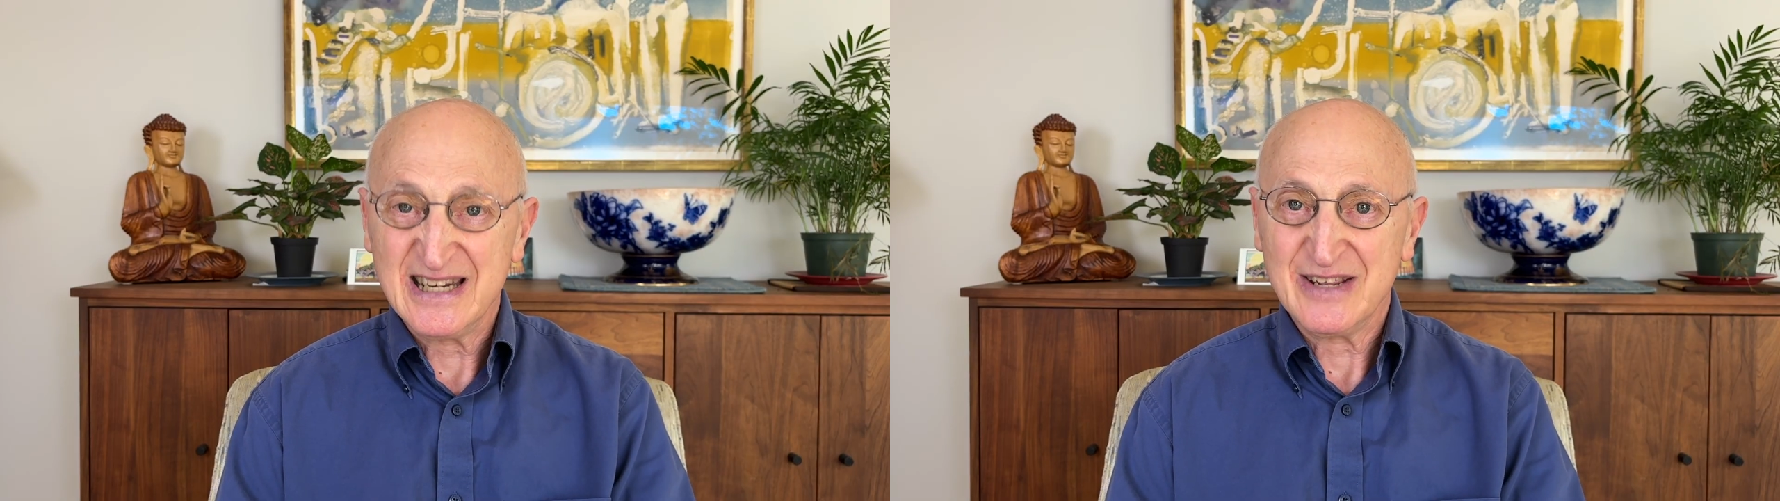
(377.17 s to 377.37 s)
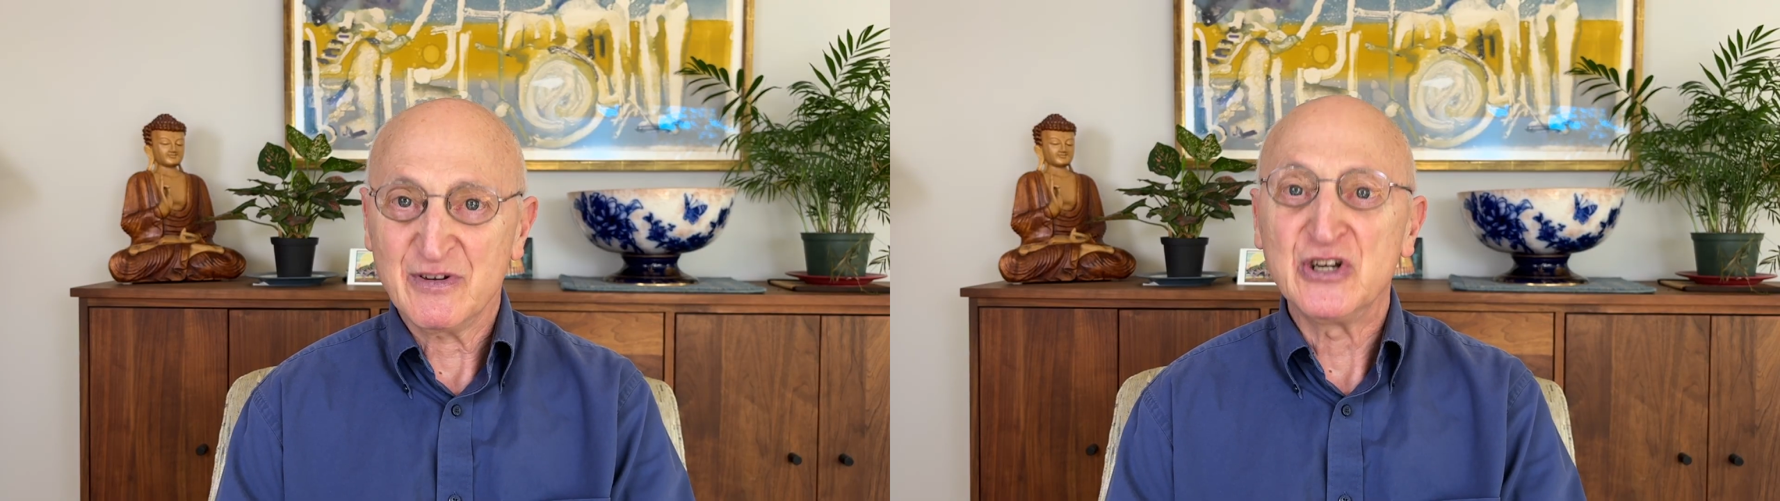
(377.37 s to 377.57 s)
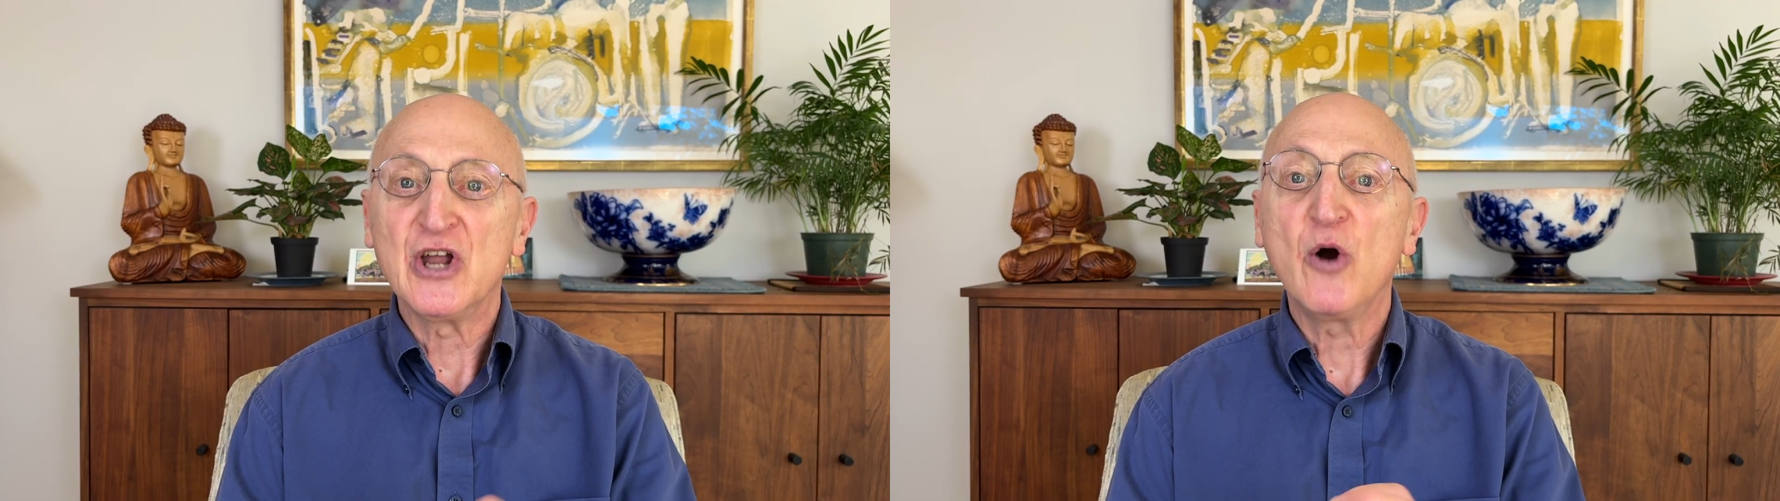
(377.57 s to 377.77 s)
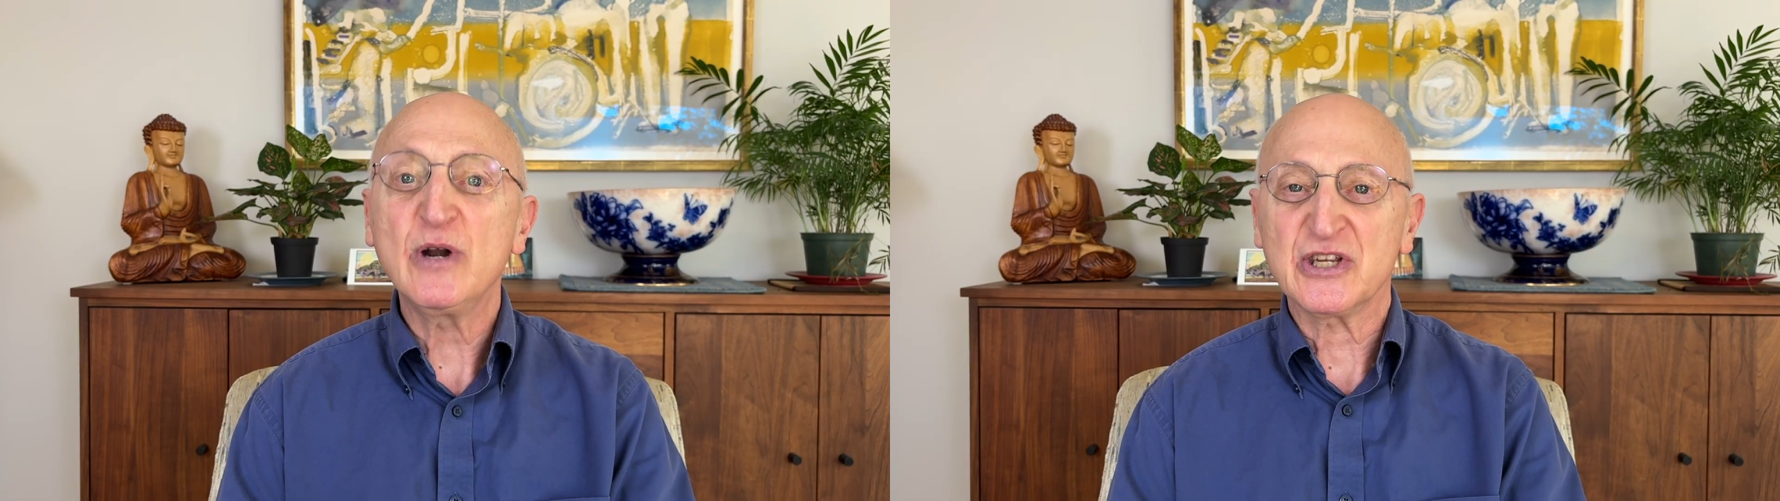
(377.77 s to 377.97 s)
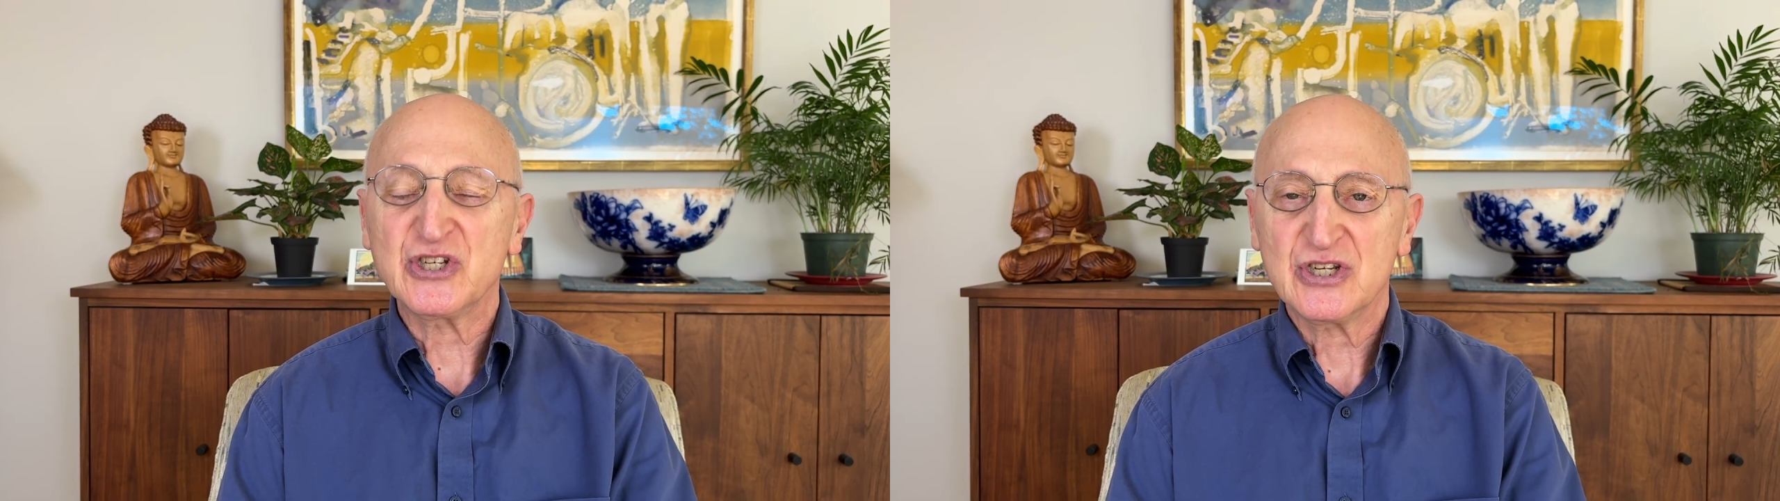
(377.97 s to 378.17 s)
even
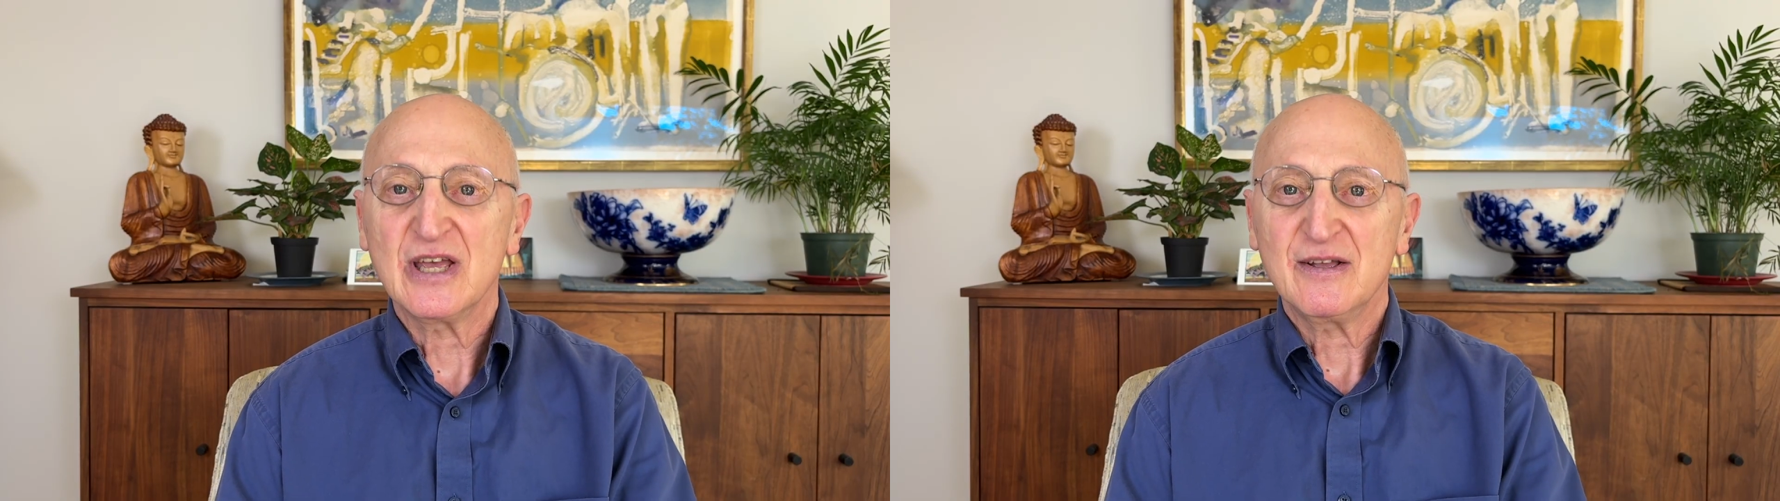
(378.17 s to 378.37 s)
notice